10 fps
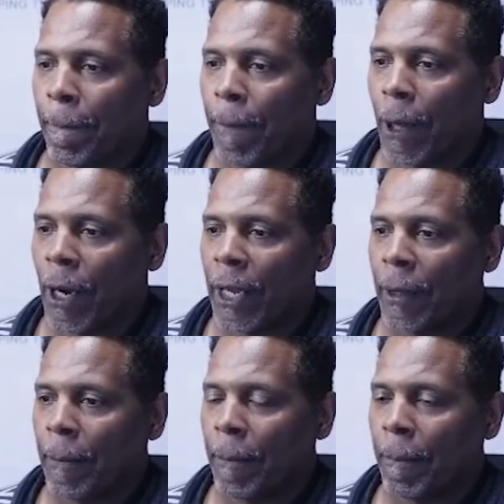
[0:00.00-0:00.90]
All right.
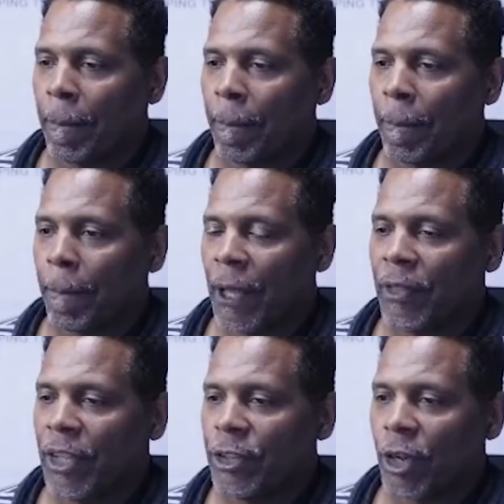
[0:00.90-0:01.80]
And
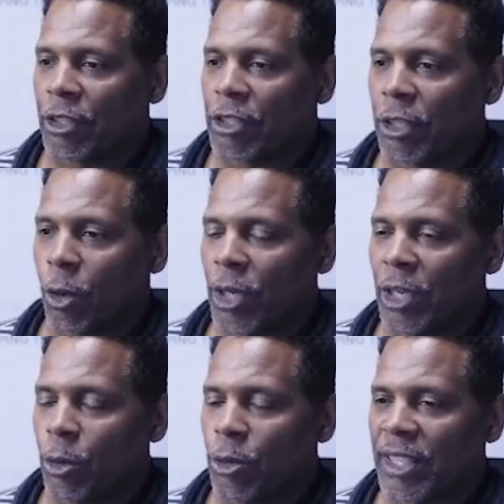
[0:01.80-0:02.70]
then you're going to slowly
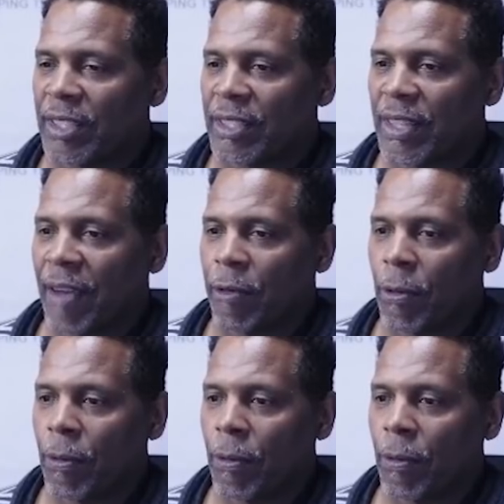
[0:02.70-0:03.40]
lose this level.